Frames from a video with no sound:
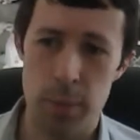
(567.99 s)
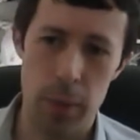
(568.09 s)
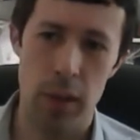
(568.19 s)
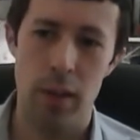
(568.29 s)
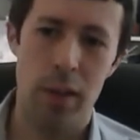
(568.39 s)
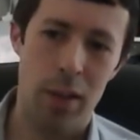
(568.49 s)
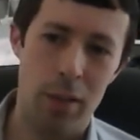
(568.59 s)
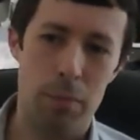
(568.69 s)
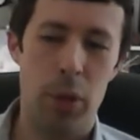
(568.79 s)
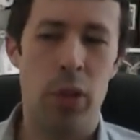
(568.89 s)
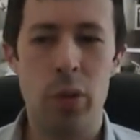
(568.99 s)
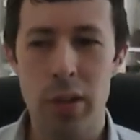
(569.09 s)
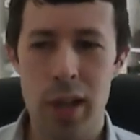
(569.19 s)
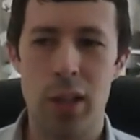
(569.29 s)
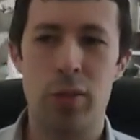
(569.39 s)
But you can
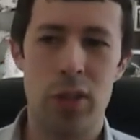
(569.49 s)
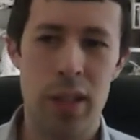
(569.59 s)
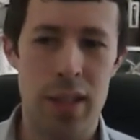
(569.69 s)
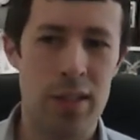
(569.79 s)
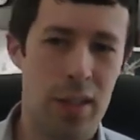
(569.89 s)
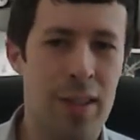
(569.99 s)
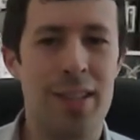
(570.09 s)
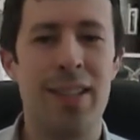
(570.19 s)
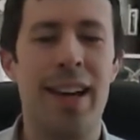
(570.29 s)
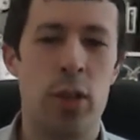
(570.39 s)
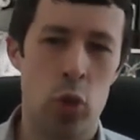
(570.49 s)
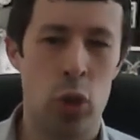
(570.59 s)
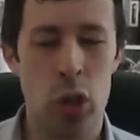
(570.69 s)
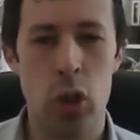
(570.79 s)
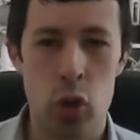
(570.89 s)
kind of see there's a natural
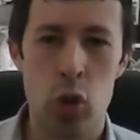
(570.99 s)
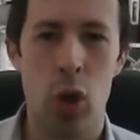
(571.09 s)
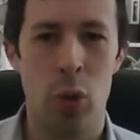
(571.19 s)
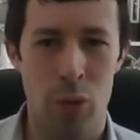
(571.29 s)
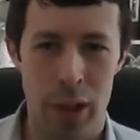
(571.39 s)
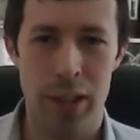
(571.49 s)
control, right?